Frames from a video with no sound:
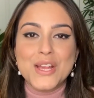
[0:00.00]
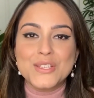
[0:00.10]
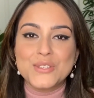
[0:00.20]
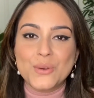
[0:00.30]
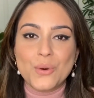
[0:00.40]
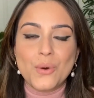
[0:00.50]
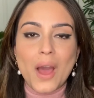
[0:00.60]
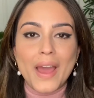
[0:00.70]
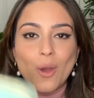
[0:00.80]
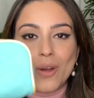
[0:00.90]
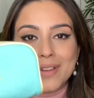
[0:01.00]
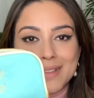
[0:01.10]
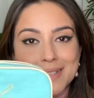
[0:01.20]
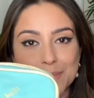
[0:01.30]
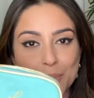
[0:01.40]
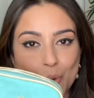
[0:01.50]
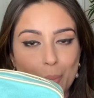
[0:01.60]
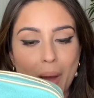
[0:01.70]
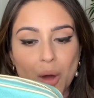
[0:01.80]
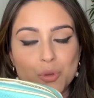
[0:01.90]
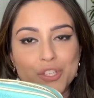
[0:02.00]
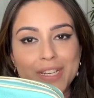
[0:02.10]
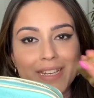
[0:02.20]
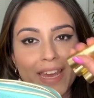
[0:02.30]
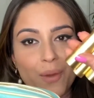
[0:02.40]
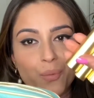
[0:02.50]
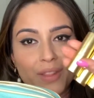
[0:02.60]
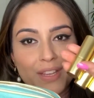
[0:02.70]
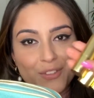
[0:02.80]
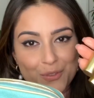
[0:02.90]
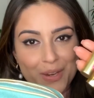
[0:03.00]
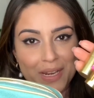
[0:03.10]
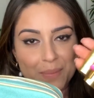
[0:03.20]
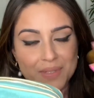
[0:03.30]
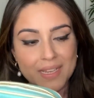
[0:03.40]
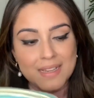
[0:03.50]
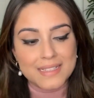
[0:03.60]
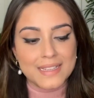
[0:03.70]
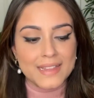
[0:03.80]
So I ordered this blue pouch and it came with these 3 lipsticks.